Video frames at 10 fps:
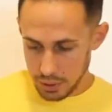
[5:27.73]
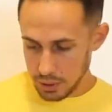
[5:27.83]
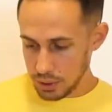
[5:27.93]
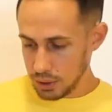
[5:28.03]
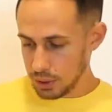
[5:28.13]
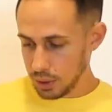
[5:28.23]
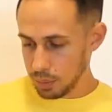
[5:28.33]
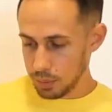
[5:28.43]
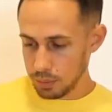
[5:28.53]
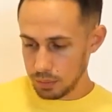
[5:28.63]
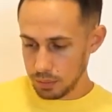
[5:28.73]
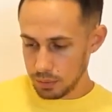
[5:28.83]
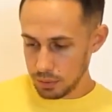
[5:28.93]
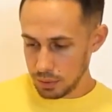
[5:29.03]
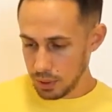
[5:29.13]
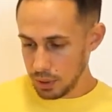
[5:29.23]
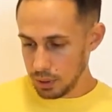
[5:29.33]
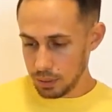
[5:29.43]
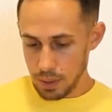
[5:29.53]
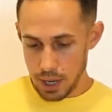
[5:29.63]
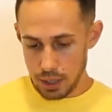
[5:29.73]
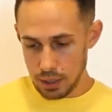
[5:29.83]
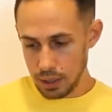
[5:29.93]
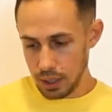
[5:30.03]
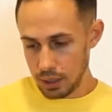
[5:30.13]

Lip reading: is just dump them right into there.